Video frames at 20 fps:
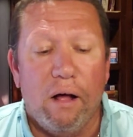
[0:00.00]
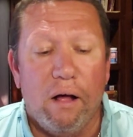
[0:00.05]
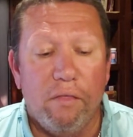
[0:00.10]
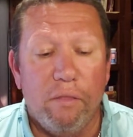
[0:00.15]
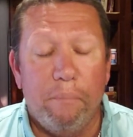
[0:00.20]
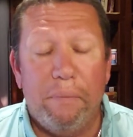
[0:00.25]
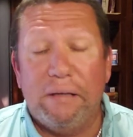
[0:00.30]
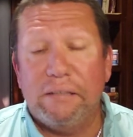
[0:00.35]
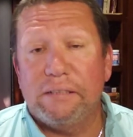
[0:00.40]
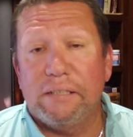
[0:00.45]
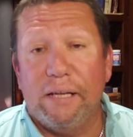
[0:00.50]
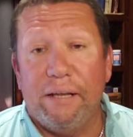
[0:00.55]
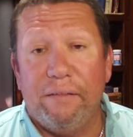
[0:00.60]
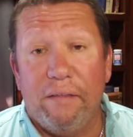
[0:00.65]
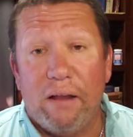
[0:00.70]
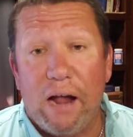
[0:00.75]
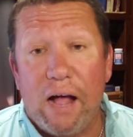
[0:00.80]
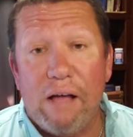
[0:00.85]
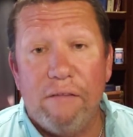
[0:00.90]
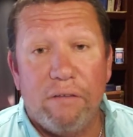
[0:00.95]
The best thing
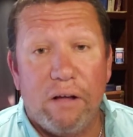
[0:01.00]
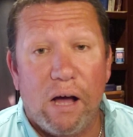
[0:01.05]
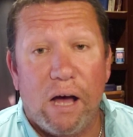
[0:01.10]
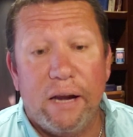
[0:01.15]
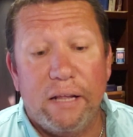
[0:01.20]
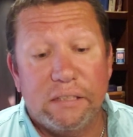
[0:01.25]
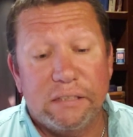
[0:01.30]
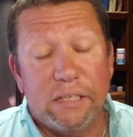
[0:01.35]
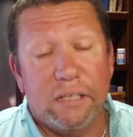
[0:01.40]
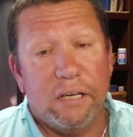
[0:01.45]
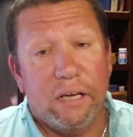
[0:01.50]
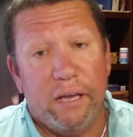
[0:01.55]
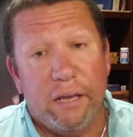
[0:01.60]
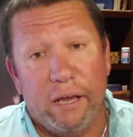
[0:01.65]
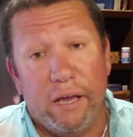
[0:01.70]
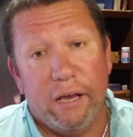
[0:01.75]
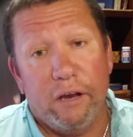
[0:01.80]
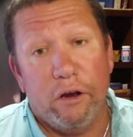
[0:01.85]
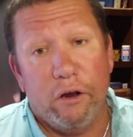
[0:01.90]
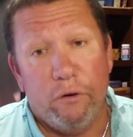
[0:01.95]
that I've got is
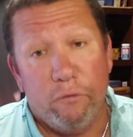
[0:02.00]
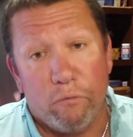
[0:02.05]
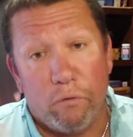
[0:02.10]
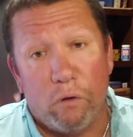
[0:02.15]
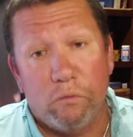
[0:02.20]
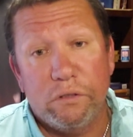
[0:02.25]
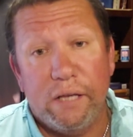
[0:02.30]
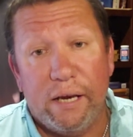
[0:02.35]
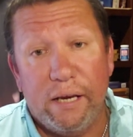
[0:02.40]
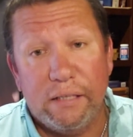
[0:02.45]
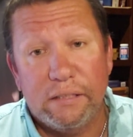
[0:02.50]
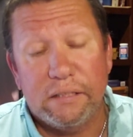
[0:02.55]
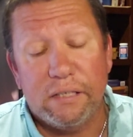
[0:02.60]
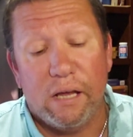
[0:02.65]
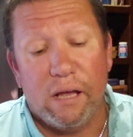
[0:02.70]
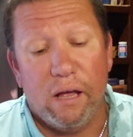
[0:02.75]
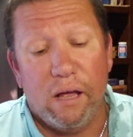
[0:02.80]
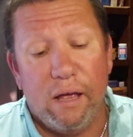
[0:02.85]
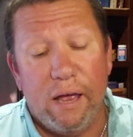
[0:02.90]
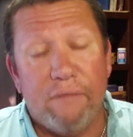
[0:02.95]
it rotates
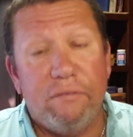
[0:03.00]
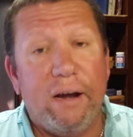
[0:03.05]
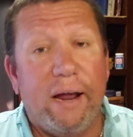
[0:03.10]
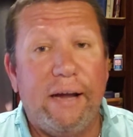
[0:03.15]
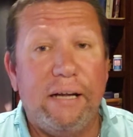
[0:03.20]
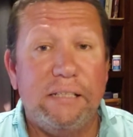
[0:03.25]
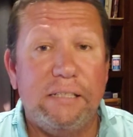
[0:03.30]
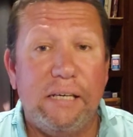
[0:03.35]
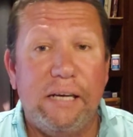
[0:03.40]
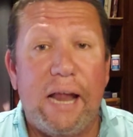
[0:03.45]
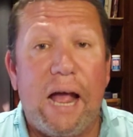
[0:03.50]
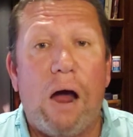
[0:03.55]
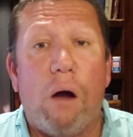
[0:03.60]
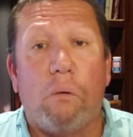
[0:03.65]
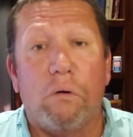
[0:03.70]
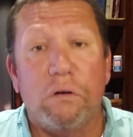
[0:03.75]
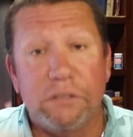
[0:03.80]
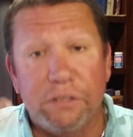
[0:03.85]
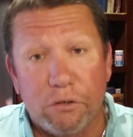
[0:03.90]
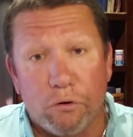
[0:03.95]
every 18
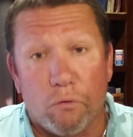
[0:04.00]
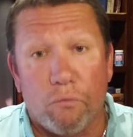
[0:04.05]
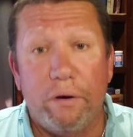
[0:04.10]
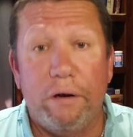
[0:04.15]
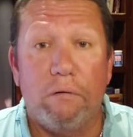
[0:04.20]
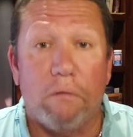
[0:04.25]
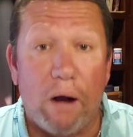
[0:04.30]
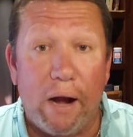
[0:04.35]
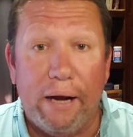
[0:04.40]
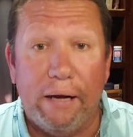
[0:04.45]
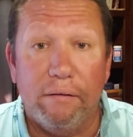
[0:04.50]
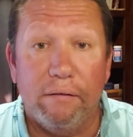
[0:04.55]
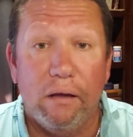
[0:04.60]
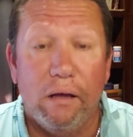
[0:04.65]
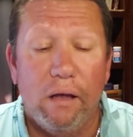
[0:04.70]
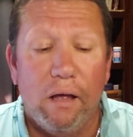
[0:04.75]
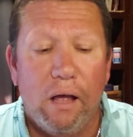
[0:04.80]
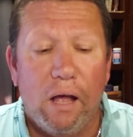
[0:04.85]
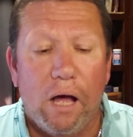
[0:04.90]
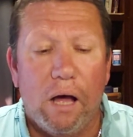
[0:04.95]
hours. It'll rewrite.
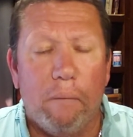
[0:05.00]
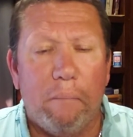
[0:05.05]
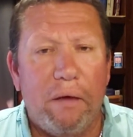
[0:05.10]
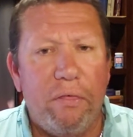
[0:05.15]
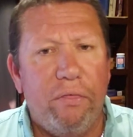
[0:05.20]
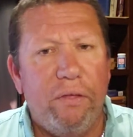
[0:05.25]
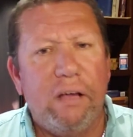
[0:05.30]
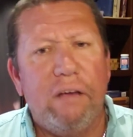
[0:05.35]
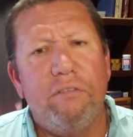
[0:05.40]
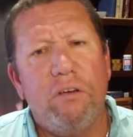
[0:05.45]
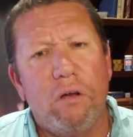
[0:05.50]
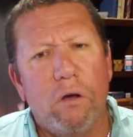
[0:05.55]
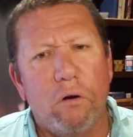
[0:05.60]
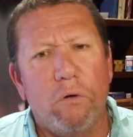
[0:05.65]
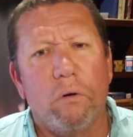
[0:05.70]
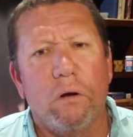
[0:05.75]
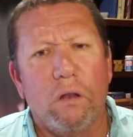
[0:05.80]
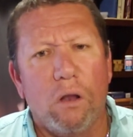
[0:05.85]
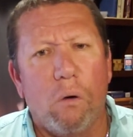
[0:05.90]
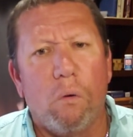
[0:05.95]
I think if you go
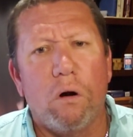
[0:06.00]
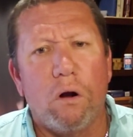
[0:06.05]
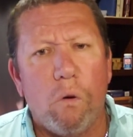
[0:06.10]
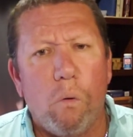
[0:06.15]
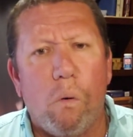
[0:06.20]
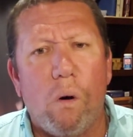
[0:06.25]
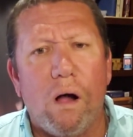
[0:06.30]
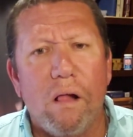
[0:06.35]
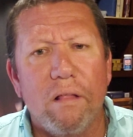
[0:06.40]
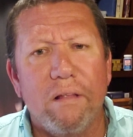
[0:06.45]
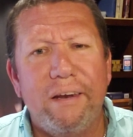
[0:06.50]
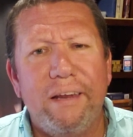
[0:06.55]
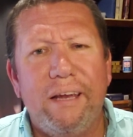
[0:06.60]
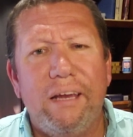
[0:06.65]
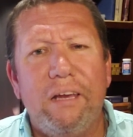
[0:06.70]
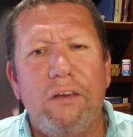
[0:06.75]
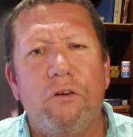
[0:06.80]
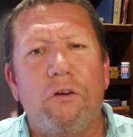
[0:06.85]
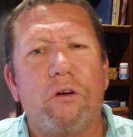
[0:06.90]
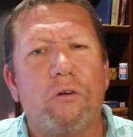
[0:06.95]
to a lower quality,
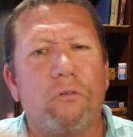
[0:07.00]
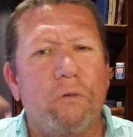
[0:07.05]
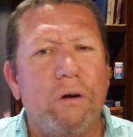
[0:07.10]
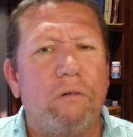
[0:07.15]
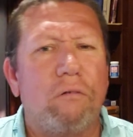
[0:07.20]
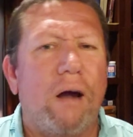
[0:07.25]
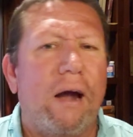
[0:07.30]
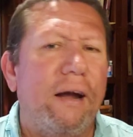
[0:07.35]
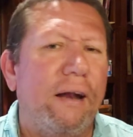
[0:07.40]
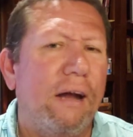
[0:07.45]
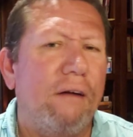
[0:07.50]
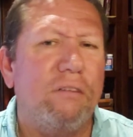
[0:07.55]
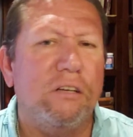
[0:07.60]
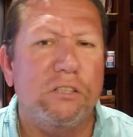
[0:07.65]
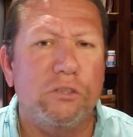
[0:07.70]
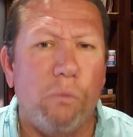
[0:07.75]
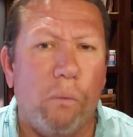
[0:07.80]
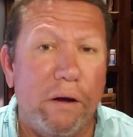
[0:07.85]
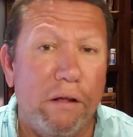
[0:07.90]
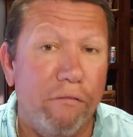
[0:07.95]
you can rewrite it every
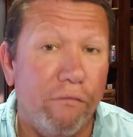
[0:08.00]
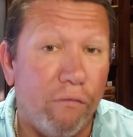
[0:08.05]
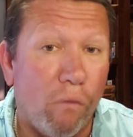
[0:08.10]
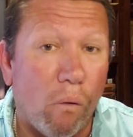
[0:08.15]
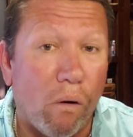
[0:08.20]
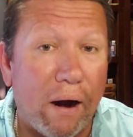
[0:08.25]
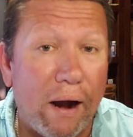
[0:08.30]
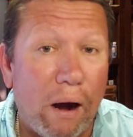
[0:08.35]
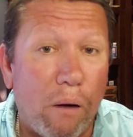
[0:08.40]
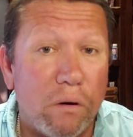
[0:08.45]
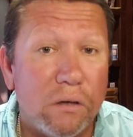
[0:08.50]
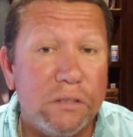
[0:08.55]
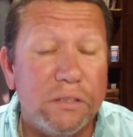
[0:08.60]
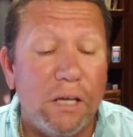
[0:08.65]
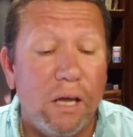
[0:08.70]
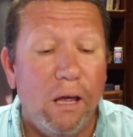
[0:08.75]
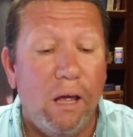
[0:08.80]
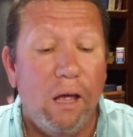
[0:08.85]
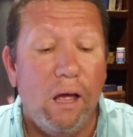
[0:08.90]
24 hours.